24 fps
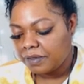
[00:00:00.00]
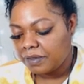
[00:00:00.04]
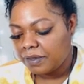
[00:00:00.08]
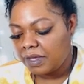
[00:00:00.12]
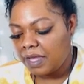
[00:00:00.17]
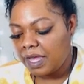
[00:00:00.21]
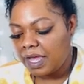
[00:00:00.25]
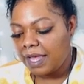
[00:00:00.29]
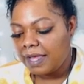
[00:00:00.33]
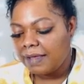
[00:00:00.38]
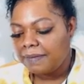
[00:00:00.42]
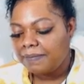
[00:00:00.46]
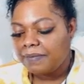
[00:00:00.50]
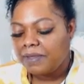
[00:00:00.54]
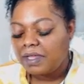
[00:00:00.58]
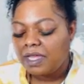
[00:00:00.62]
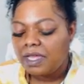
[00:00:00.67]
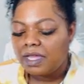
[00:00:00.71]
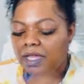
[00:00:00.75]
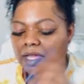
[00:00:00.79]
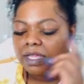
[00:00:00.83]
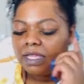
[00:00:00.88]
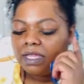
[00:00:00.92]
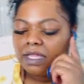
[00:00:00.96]
Okay?
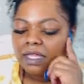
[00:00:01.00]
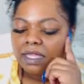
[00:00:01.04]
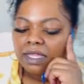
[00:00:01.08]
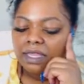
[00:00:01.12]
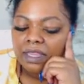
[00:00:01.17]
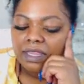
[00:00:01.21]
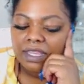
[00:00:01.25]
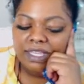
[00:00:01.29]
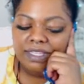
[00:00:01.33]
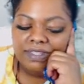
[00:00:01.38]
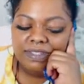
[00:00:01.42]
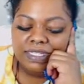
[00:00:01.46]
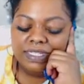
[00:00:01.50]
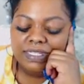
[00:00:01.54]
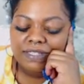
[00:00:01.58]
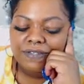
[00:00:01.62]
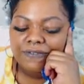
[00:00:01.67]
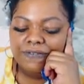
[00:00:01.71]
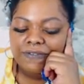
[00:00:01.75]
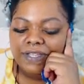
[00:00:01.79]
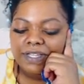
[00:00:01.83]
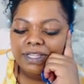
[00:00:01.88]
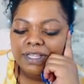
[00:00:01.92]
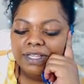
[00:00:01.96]
This is
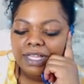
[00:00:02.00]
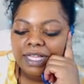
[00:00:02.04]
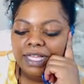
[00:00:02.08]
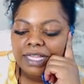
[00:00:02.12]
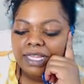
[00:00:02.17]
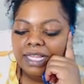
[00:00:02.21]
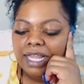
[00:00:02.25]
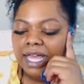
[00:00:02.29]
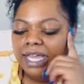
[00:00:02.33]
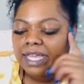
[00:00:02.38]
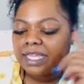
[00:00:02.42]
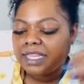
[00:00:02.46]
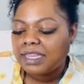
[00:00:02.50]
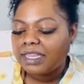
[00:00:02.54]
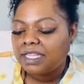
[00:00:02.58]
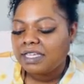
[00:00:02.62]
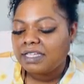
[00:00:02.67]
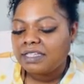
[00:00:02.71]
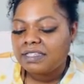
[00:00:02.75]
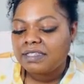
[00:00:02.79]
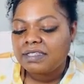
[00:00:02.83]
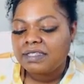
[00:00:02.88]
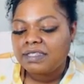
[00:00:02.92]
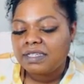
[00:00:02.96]
feeling like
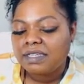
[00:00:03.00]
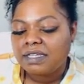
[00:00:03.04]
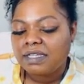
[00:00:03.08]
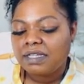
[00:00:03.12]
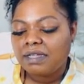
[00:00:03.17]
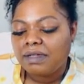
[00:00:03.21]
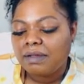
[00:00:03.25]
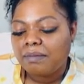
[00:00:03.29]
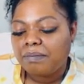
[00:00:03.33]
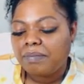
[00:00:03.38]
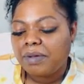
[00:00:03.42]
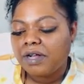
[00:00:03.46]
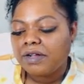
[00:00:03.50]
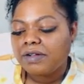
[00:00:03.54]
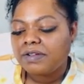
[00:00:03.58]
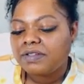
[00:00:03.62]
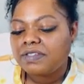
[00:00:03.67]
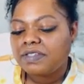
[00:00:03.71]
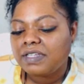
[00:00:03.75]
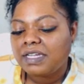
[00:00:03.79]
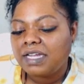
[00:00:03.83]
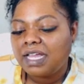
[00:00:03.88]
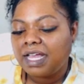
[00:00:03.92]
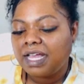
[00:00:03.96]
this
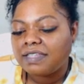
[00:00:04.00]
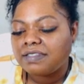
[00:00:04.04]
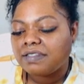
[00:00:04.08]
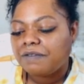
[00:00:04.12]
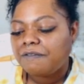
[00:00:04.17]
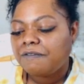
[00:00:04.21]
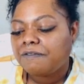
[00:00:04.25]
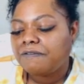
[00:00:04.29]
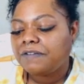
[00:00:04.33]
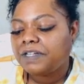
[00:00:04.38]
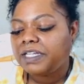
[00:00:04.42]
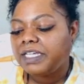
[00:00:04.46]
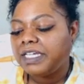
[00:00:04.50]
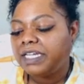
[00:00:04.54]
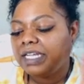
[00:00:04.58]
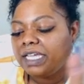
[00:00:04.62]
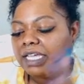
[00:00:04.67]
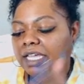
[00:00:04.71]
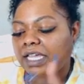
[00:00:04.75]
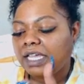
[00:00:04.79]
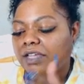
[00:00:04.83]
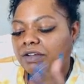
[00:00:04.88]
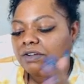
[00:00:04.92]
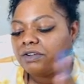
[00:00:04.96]
person has a
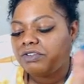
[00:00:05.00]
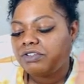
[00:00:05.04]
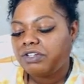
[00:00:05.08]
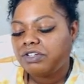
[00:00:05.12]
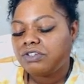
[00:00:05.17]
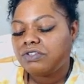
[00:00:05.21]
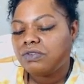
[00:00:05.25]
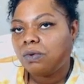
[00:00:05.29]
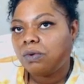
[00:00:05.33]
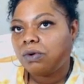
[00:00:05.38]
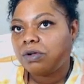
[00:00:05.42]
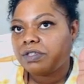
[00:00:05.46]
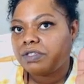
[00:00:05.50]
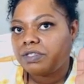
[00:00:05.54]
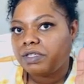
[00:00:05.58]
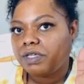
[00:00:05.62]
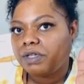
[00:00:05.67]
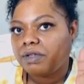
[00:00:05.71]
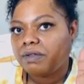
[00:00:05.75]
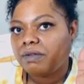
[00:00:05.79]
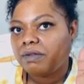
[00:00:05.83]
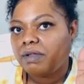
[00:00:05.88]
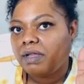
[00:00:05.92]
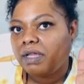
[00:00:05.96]
fleeting energy towards
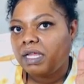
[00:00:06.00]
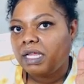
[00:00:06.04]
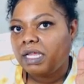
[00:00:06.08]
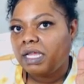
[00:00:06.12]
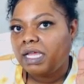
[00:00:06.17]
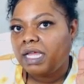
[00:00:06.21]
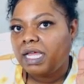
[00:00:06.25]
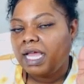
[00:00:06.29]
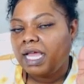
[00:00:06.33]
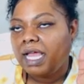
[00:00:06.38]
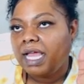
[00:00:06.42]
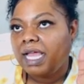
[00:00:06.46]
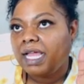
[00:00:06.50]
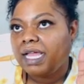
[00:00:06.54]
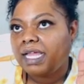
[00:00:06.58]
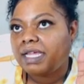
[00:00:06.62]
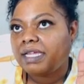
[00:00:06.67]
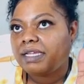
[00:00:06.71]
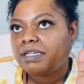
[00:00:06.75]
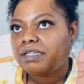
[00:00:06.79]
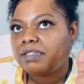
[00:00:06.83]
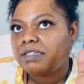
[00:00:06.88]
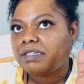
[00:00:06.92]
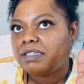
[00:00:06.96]
you
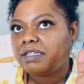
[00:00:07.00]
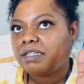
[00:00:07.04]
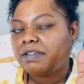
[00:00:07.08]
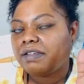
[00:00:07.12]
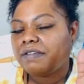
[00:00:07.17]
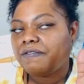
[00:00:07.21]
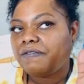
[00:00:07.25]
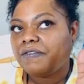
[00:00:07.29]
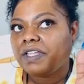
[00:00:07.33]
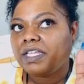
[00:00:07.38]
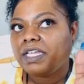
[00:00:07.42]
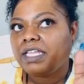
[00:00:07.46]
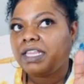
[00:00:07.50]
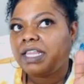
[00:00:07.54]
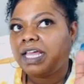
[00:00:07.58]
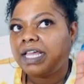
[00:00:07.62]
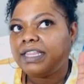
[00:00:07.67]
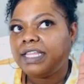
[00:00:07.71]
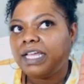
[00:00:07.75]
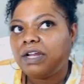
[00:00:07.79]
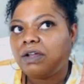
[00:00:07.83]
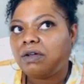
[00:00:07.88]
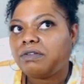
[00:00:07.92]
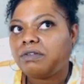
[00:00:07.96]
and feeling
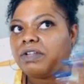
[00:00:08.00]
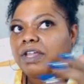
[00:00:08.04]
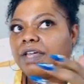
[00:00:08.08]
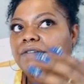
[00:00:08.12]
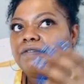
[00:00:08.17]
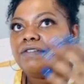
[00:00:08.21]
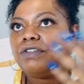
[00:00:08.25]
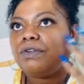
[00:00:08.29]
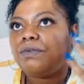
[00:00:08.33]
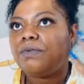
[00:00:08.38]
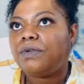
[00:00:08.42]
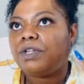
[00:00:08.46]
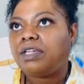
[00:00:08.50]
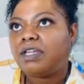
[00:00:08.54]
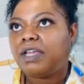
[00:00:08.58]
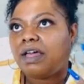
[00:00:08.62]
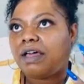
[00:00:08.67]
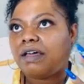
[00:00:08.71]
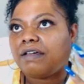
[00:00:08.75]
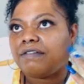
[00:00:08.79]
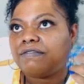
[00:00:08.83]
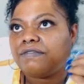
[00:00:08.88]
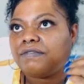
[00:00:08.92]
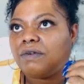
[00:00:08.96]
like they don't love you
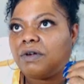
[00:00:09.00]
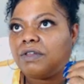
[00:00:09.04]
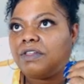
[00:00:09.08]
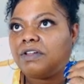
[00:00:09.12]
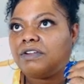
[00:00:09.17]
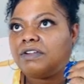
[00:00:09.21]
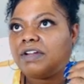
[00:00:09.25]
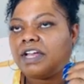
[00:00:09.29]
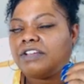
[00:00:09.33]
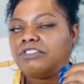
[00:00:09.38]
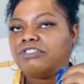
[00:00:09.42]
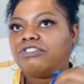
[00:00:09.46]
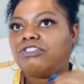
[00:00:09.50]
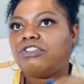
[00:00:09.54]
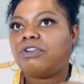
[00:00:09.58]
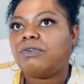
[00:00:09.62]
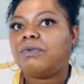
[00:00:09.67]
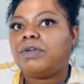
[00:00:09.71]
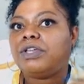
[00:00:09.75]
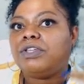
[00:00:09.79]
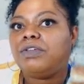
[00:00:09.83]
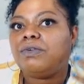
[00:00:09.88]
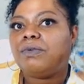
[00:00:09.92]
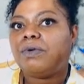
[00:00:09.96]
enough or they're not
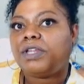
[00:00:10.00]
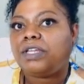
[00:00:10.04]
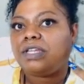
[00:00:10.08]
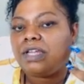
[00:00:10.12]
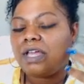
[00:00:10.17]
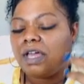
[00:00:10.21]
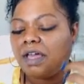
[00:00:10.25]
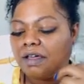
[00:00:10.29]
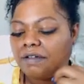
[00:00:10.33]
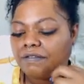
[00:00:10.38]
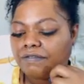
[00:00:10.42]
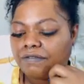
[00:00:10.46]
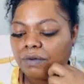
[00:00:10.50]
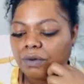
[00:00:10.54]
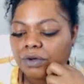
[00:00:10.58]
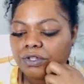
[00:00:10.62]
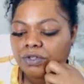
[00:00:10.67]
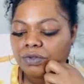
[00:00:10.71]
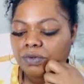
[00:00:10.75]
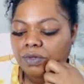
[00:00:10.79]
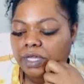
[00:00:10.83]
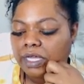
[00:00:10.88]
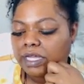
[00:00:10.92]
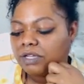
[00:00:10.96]
showing you enough or
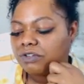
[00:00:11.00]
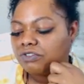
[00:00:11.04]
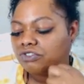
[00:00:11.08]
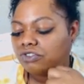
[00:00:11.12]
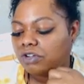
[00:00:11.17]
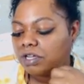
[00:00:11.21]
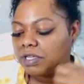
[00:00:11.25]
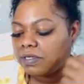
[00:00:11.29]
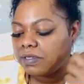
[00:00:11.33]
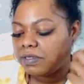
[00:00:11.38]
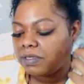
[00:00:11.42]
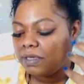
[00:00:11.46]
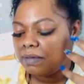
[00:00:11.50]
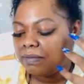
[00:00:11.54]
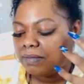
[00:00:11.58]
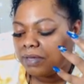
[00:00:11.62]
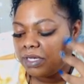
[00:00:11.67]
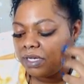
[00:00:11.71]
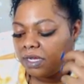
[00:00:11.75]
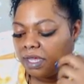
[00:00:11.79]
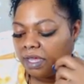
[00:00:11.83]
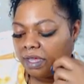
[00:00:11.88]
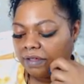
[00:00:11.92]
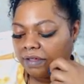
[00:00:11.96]
you can't trust them
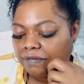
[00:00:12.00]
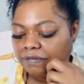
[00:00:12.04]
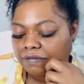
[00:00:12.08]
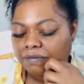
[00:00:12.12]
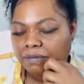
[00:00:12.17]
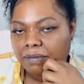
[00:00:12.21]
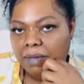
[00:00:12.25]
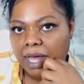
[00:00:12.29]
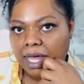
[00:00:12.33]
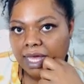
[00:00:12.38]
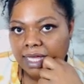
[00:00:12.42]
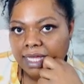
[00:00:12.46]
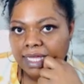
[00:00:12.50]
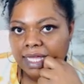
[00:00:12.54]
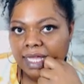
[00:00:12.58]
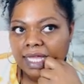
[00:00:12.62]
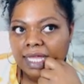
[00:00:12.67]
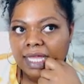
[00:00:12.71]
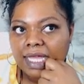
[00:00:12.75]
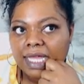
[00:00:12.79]
enough, right?